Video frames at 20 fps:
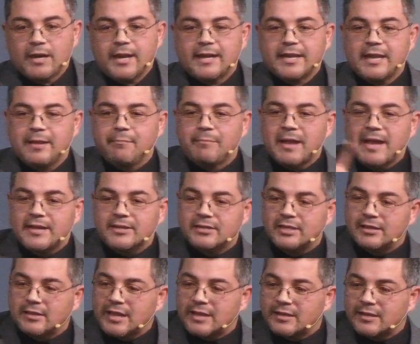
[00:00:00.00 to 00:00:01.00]
When I came
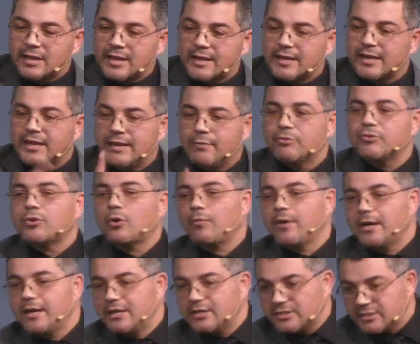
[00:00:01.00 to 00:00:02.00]
back to, at night, he
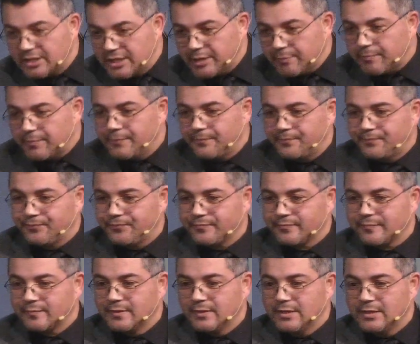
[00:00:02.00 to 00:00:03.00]
was already asleep.
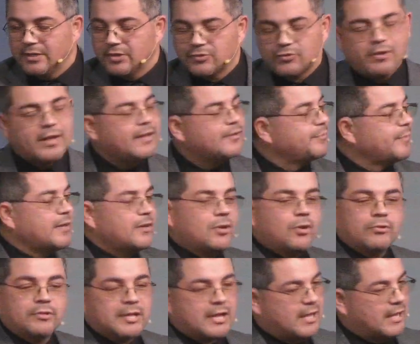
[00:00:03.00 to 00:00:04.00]
So I
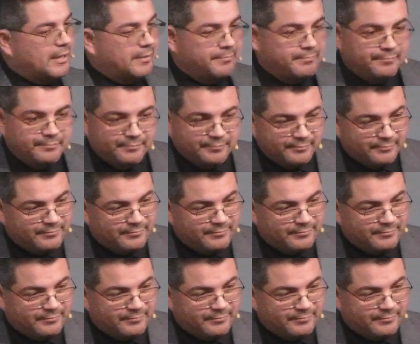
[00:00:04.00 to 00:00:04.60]
spent no time.